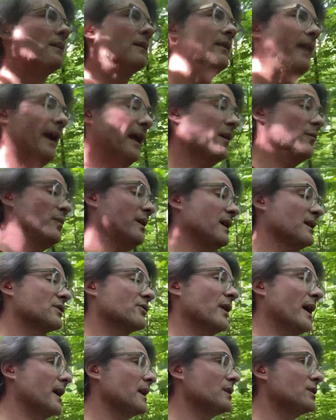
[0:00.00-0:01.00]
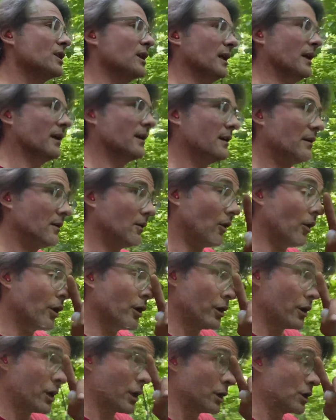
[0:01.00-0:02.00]
That can be a strategy. Or
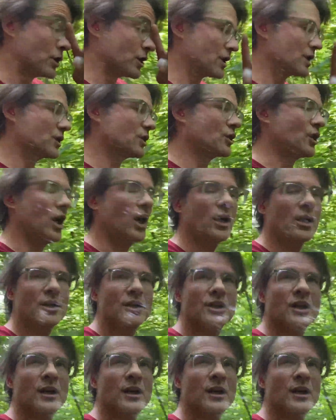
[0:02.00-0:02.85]
you can just try